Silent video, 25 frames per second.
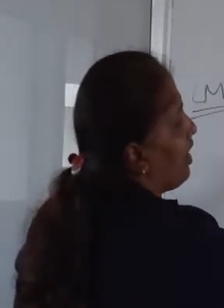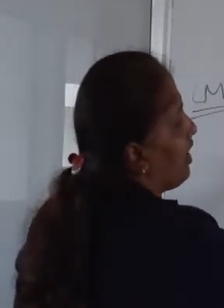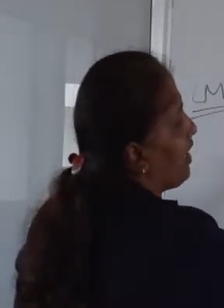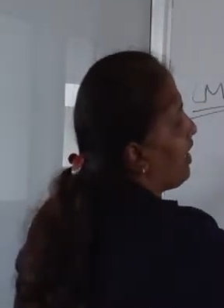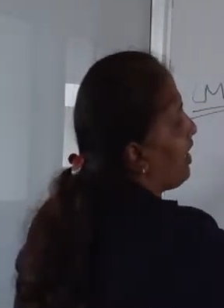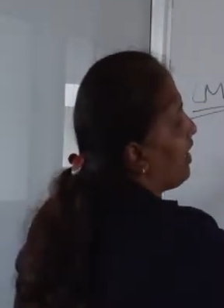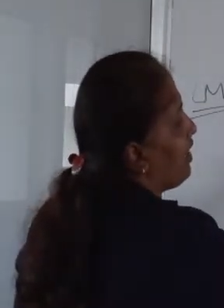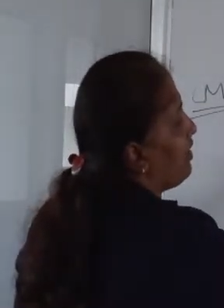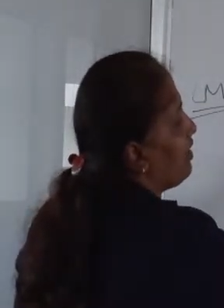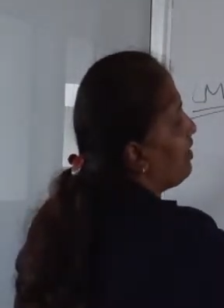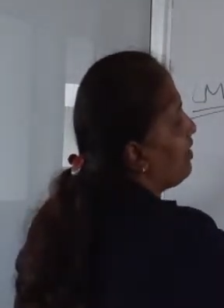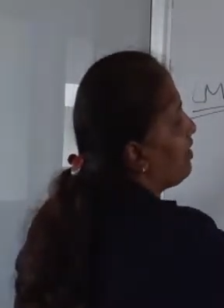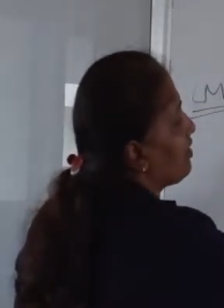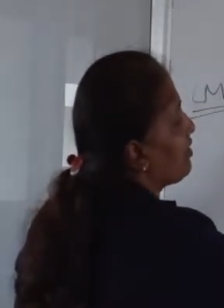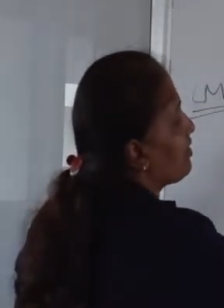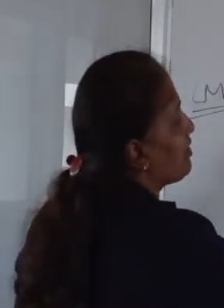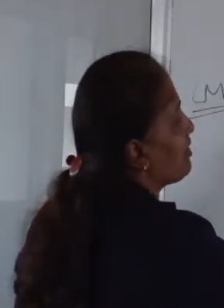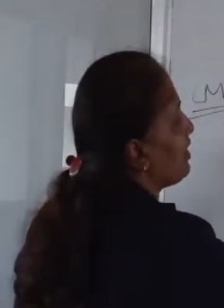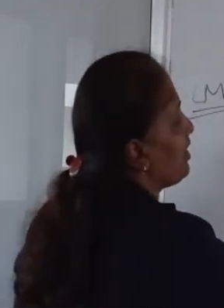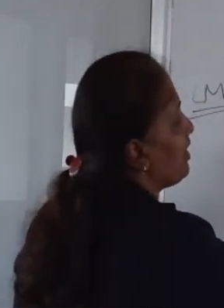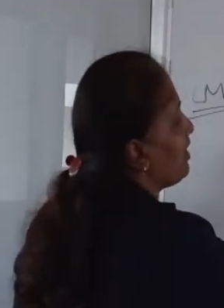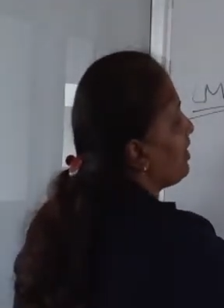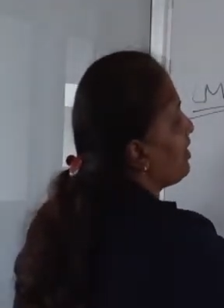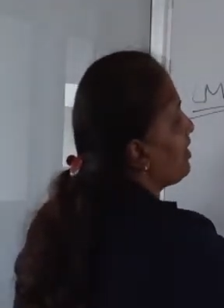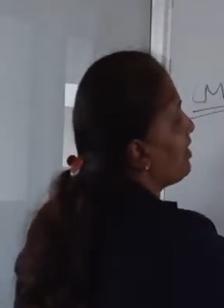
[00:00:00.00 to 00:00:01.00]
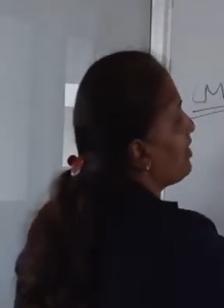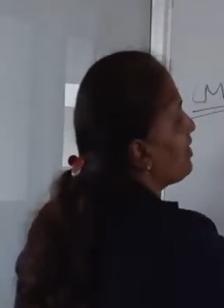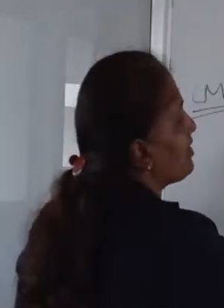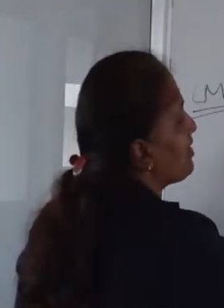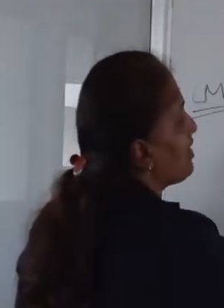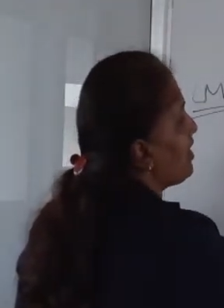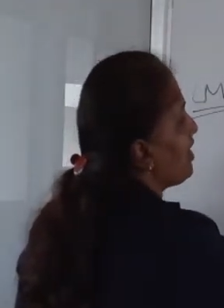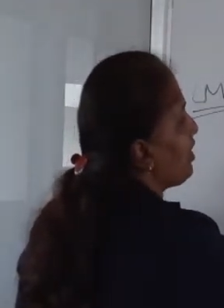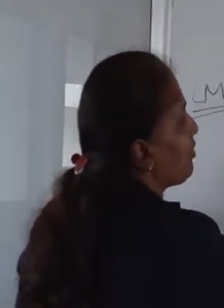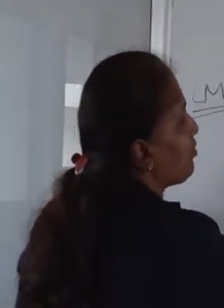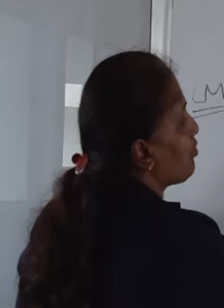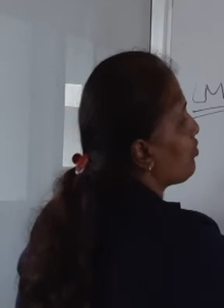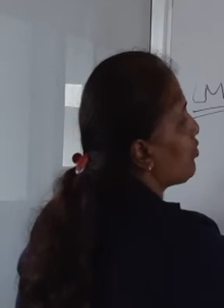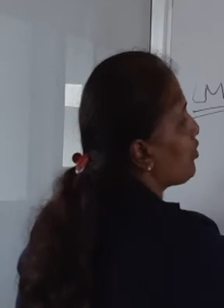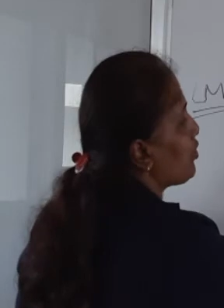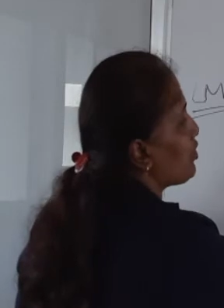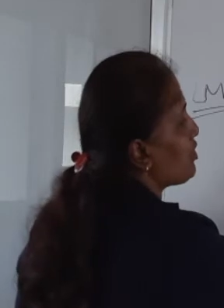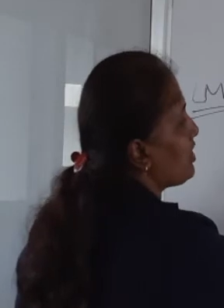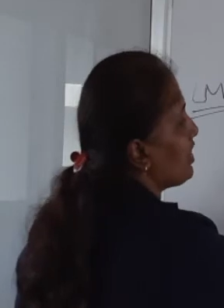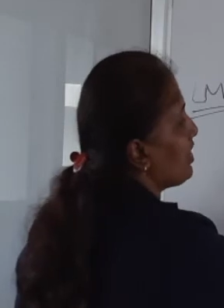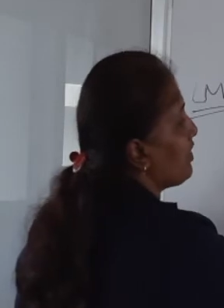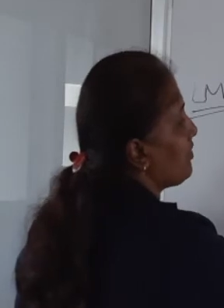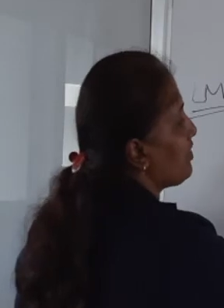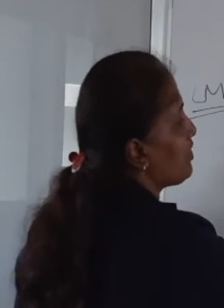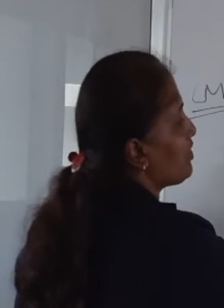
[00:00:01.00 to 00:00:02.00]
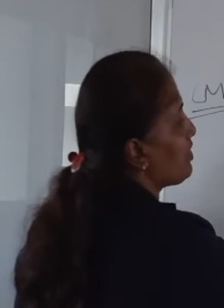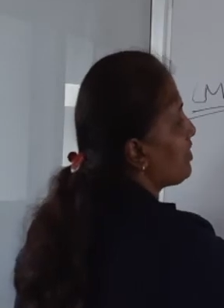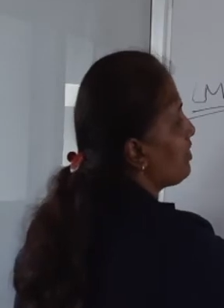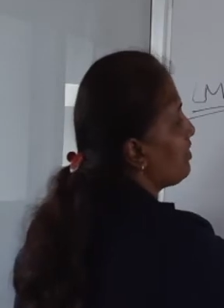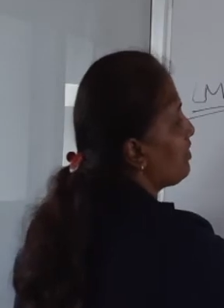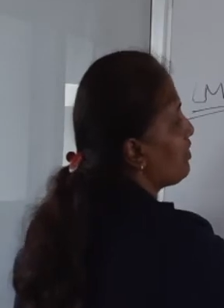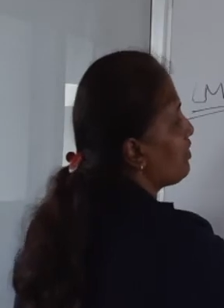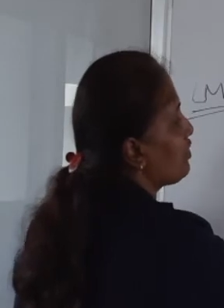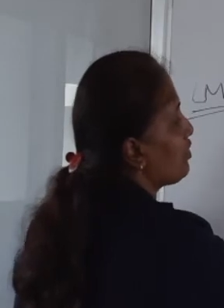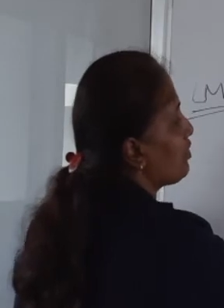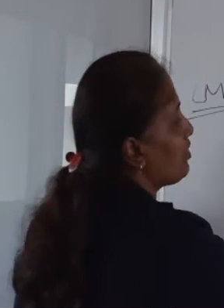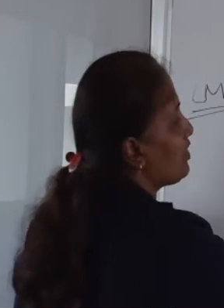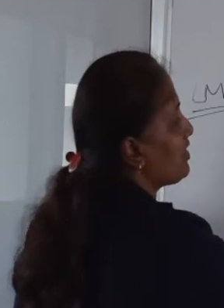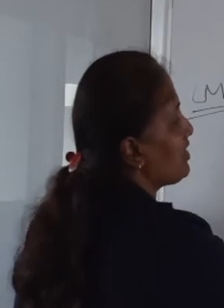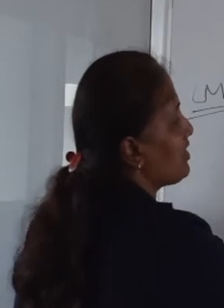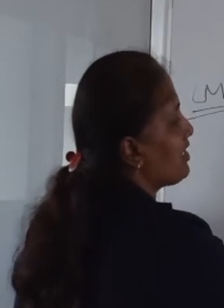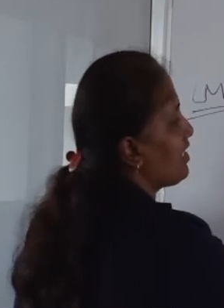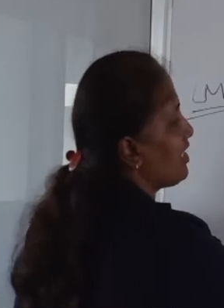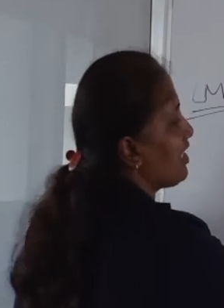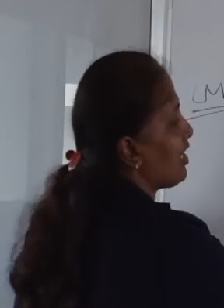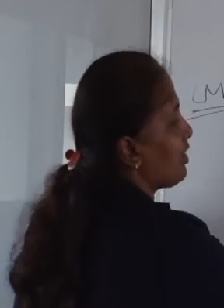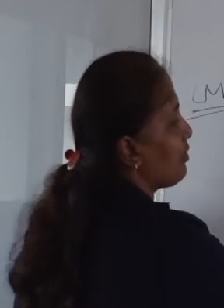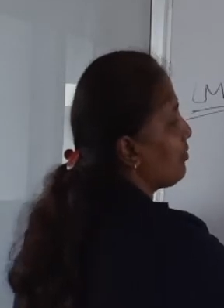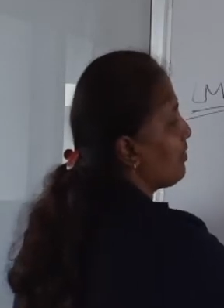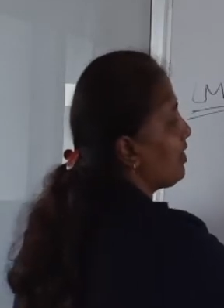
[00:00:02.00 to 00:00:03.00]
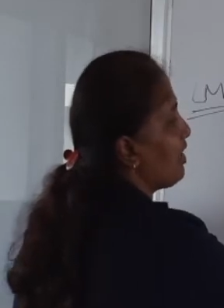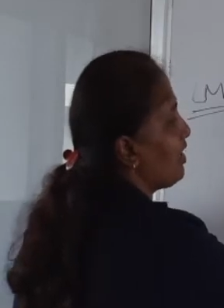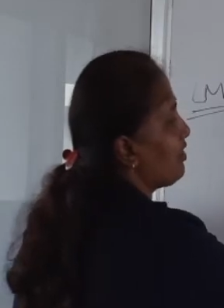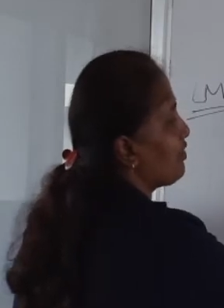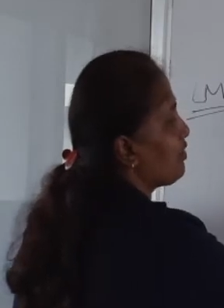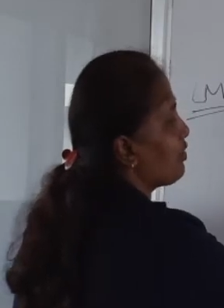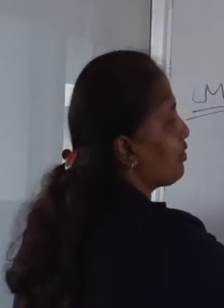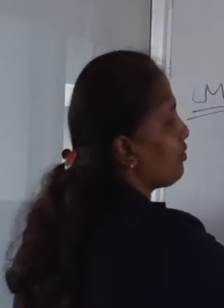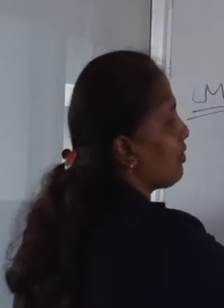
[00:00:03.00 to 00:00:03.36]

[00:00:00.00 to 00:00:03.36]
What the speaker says: Again, see, it is a leftmost derivation. So this is a terminal.